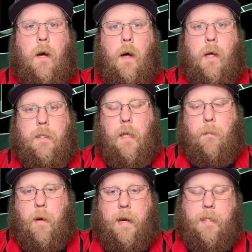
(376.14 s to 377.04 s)

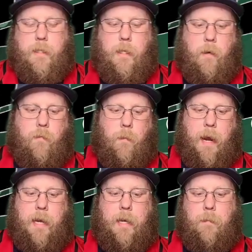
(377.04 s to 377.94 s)
separating himself from
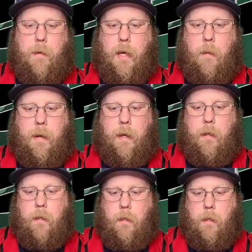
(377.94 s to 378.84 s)
Hayden and becoming,
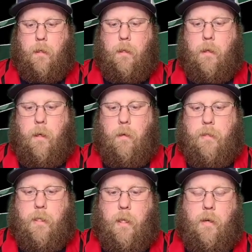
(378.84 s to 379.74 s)
you know,
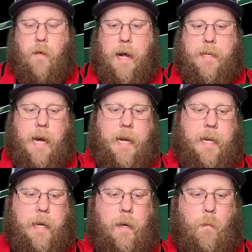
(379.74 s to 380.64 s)
solidified tight
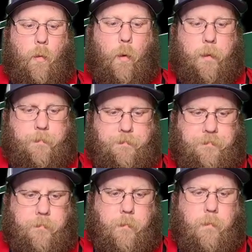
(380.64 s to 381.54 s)
end number 1.
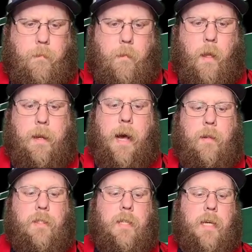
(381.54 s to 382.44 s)
Now,
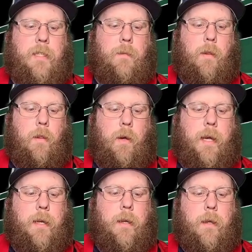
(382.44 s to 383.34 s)
let's take some other look
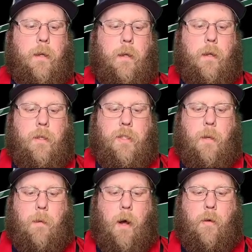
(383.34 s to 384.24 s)
at some
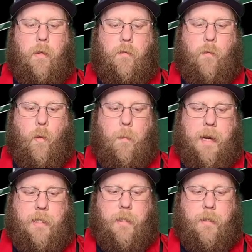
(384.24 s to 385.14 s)
other of the
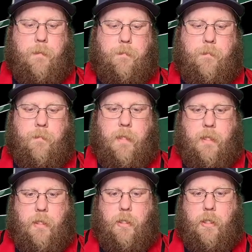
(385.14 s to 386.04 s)
formations. This
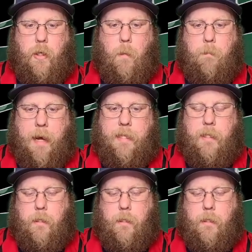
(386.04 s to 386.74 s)
is just your base